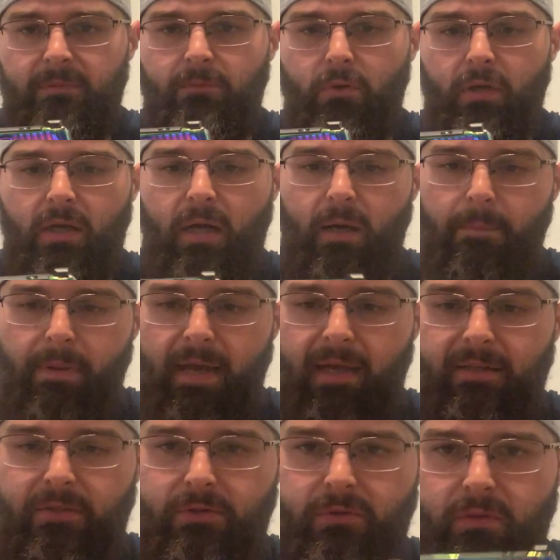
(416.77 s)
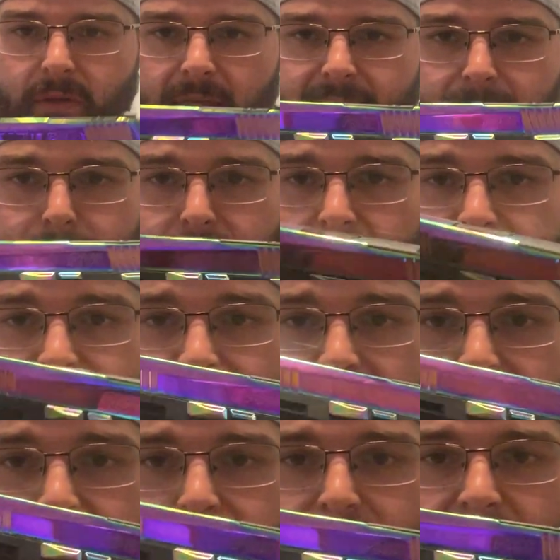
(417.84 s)
more compact, and you like the
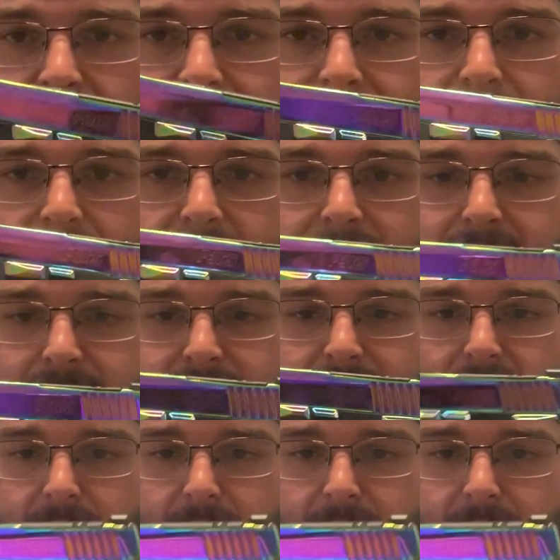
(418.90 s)
blingy, shiny guns,